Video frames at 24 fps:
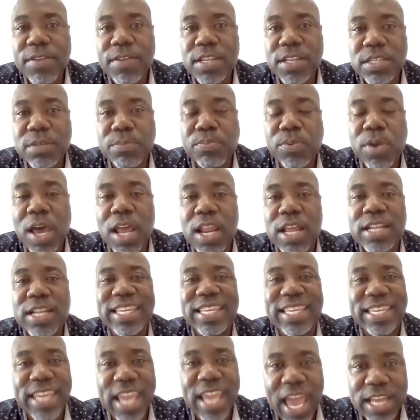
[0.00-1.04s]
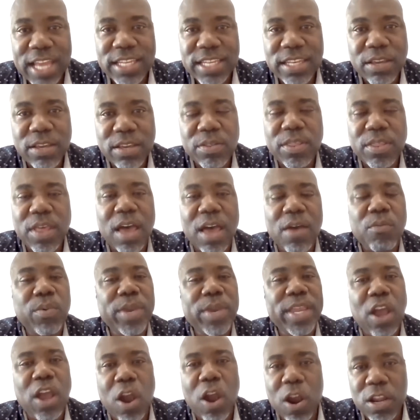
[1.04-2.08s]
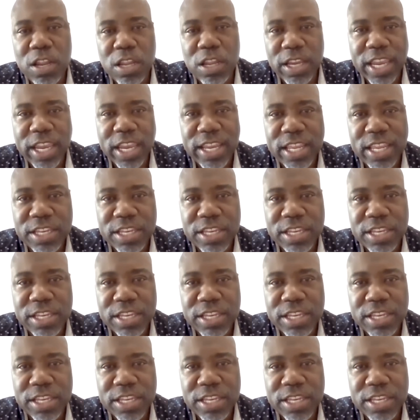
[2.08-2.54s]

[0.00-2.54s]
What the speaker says: it as a product yet. We are looking